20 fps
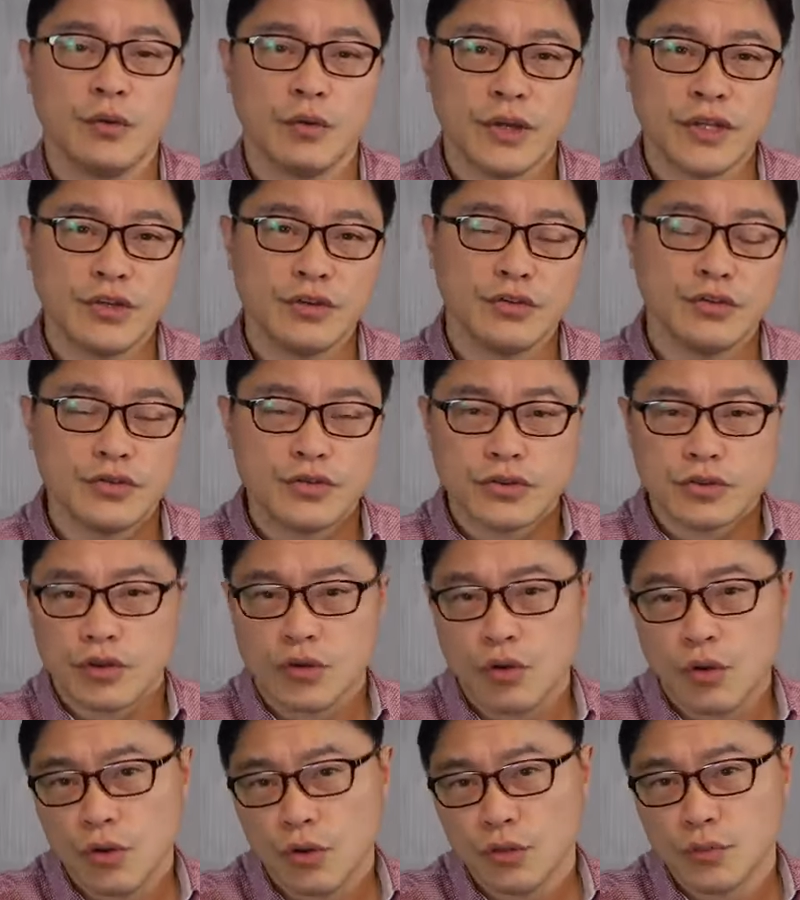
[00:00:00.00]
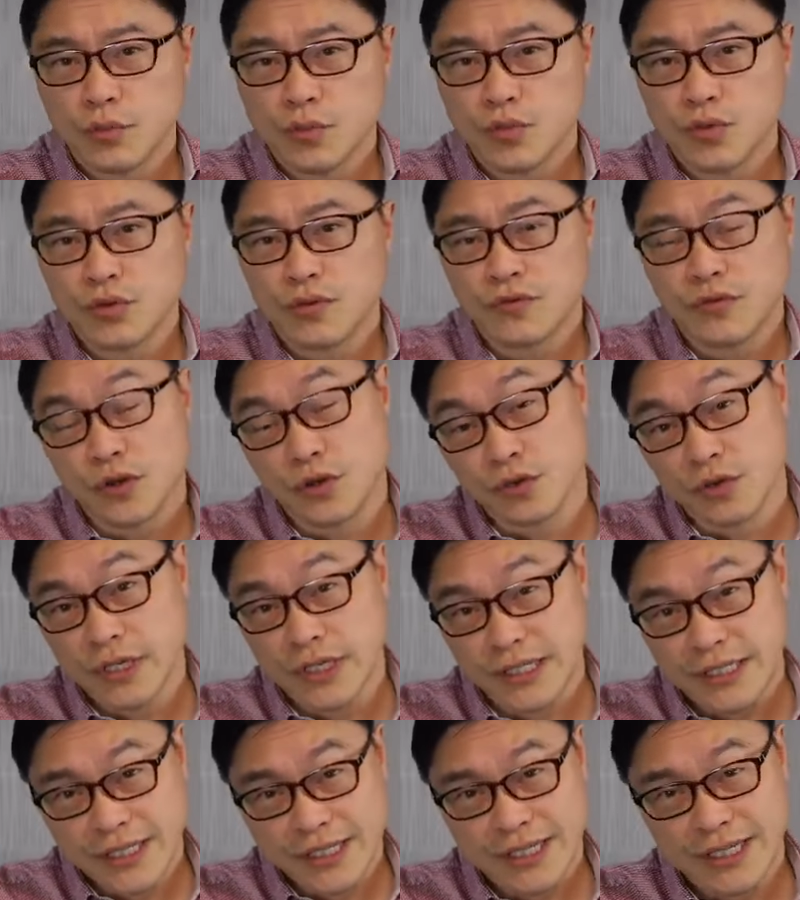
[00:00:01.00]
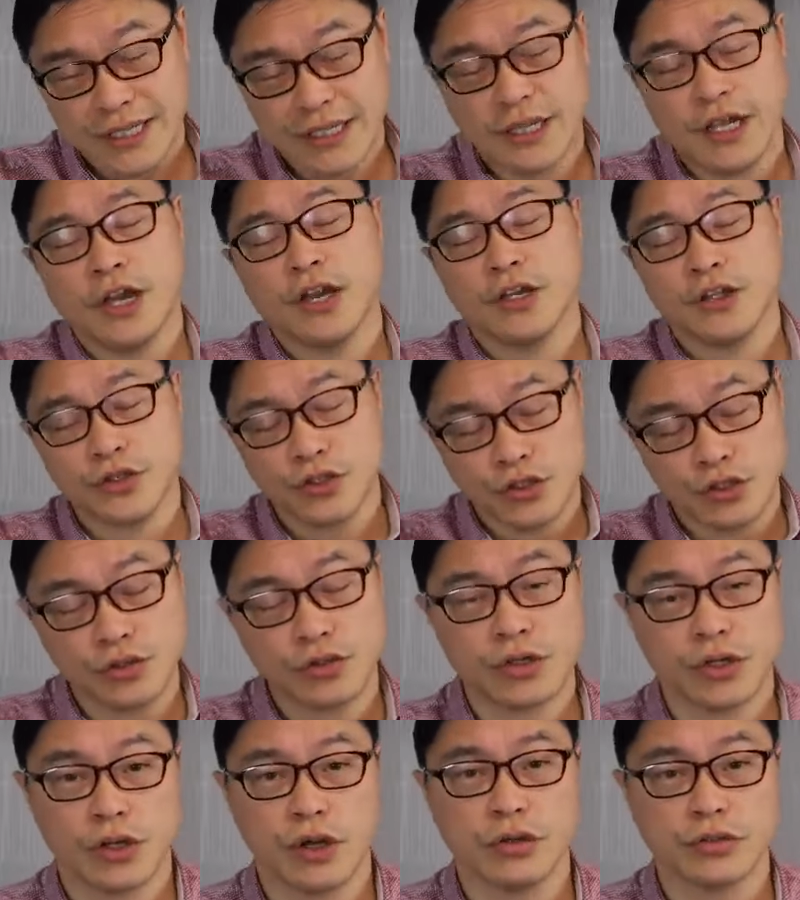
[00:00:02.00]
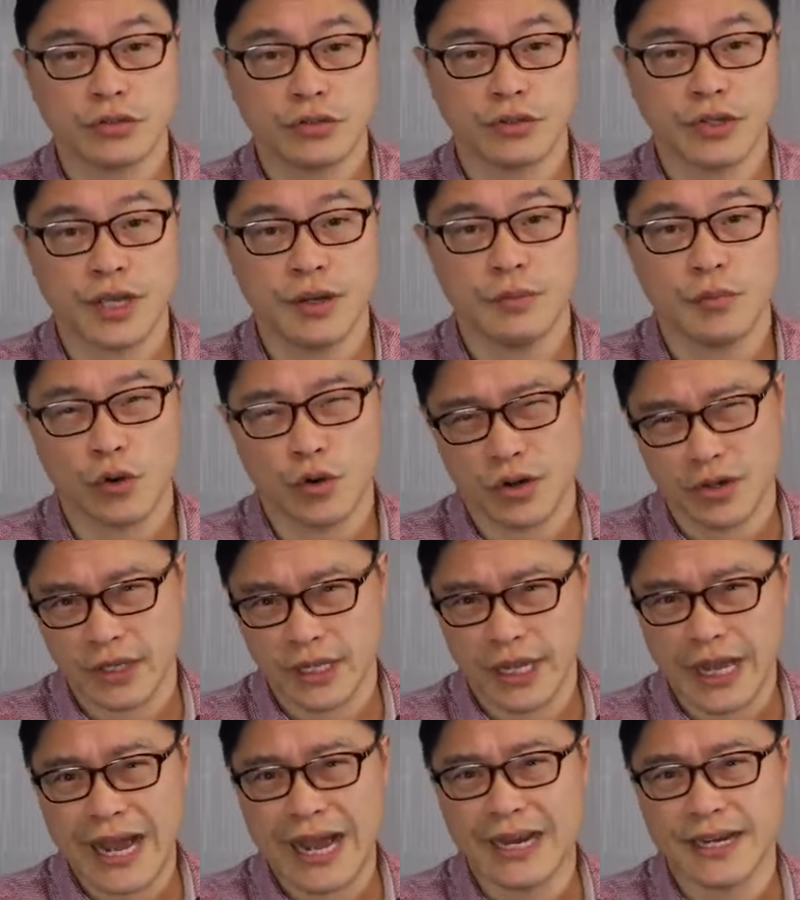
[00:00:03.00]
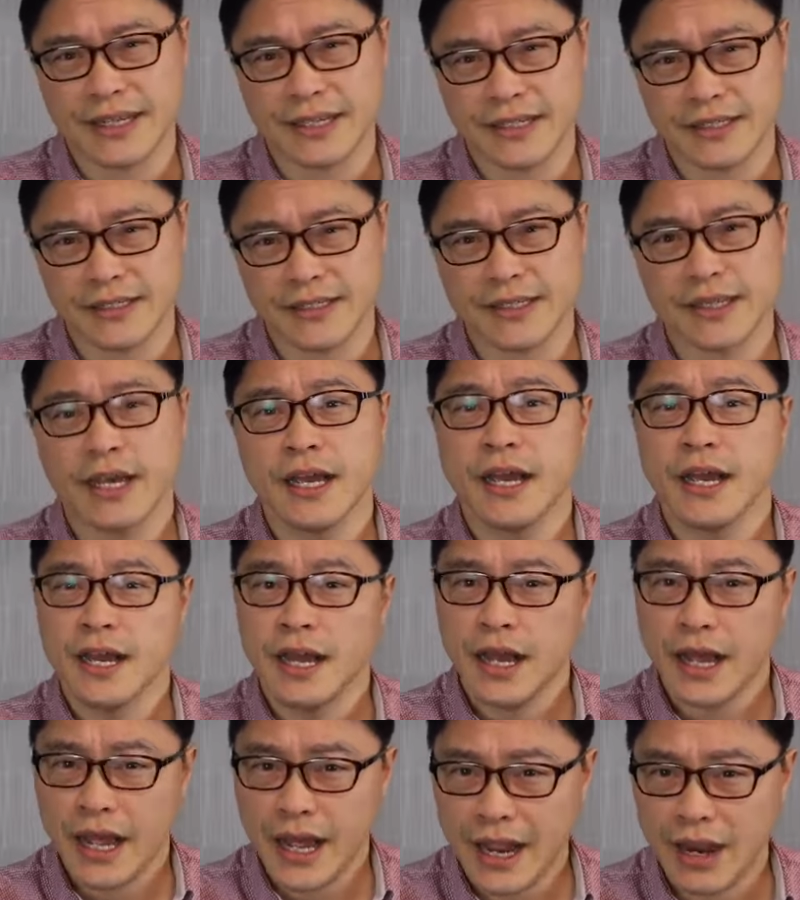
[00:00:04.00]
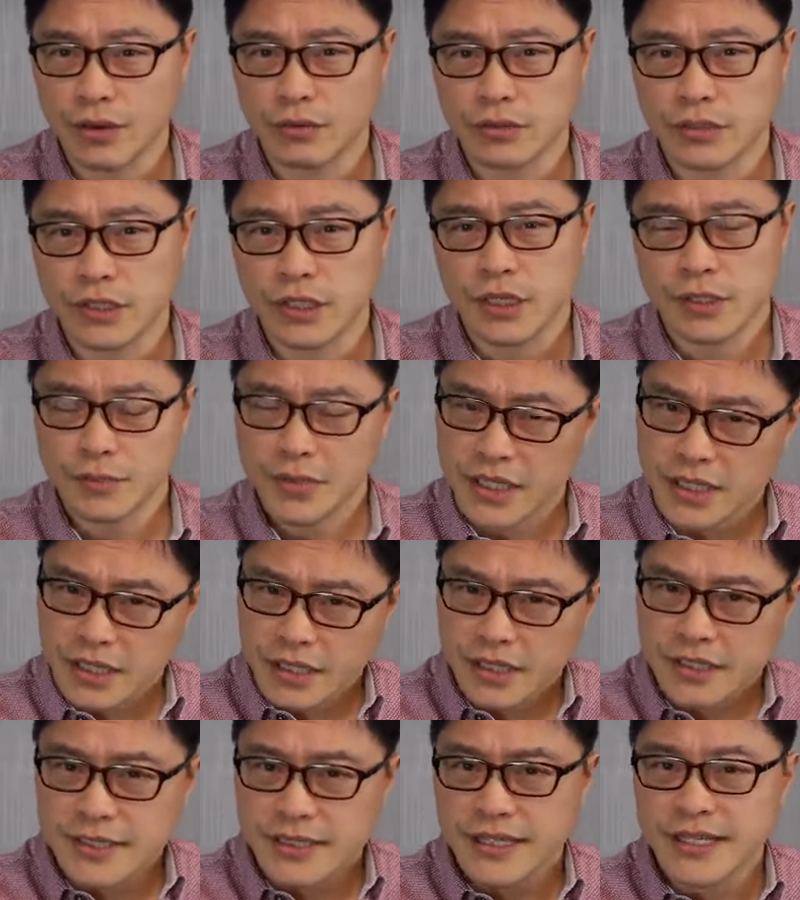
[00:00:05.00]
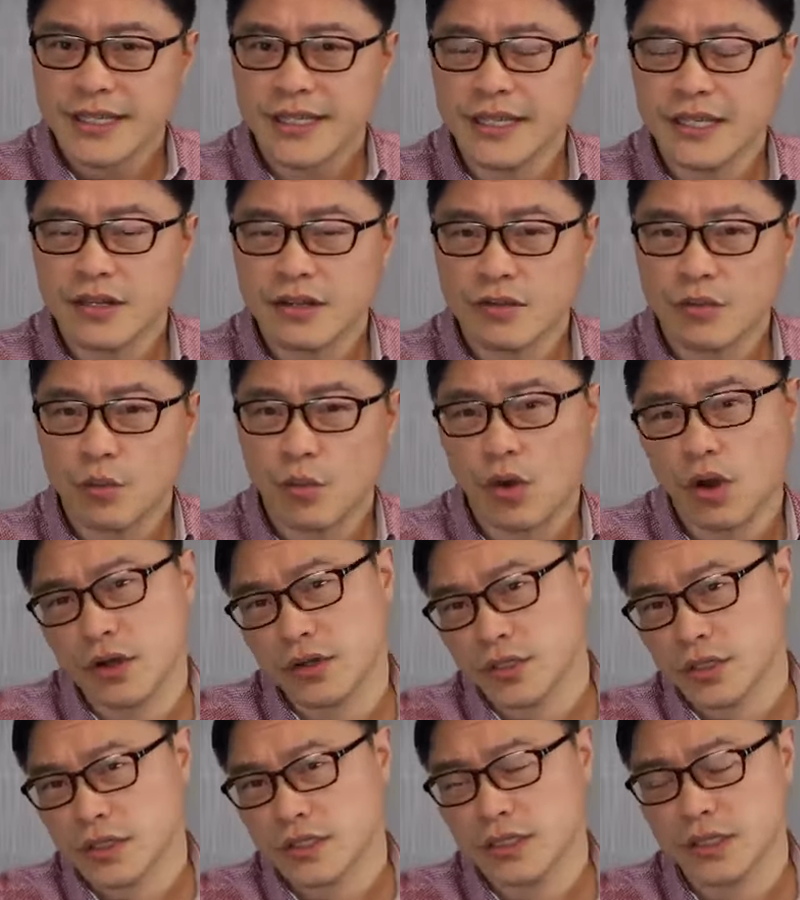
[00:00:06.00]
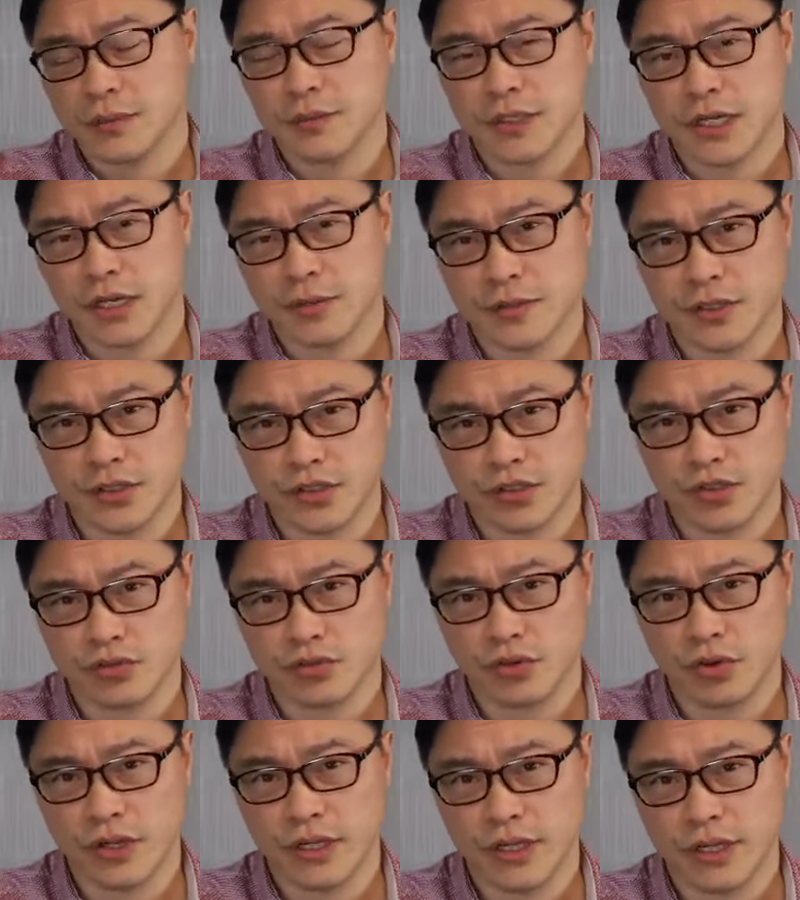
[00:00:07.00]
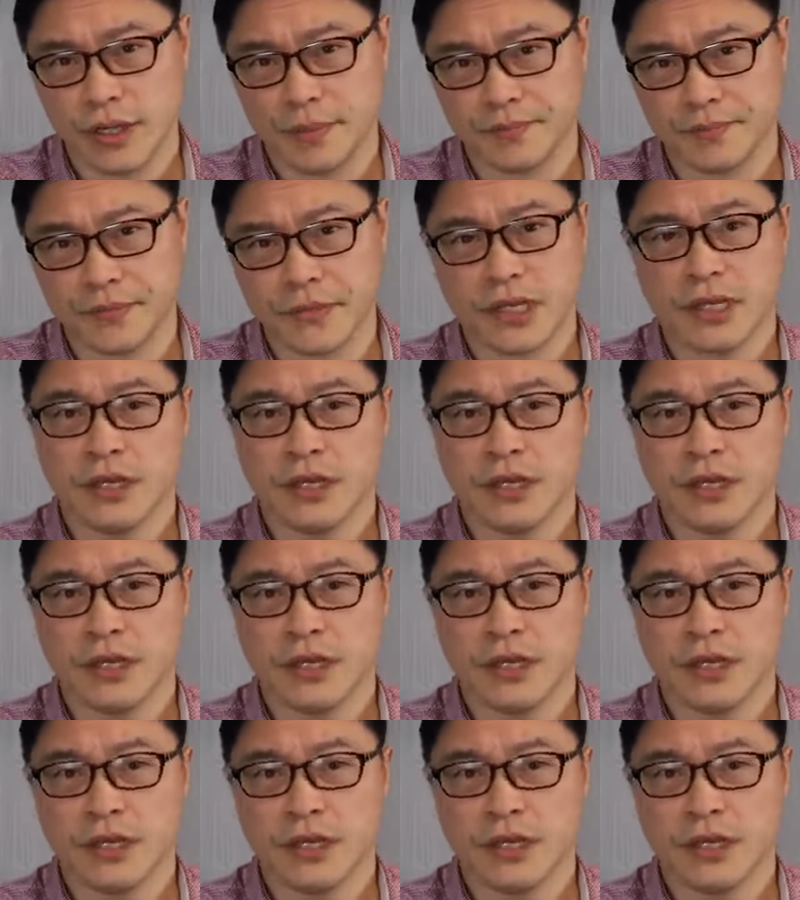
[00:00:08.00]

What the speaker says: When you use the cold brew for green tea, you can also get more of the catechins out, because the heat of the water can sometimes destroy them.